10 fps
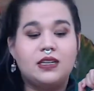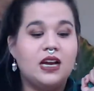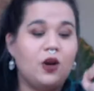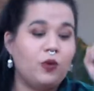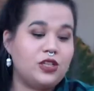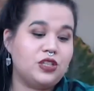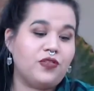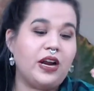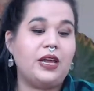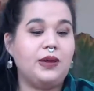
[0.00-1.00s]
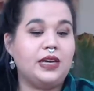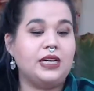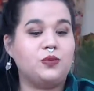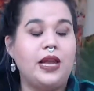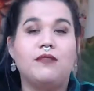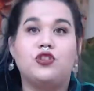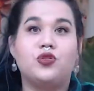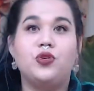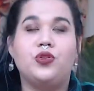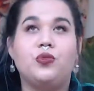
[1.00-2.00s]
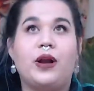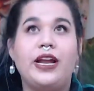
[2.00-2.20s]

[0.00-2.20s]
Which is funny because we have truth right here.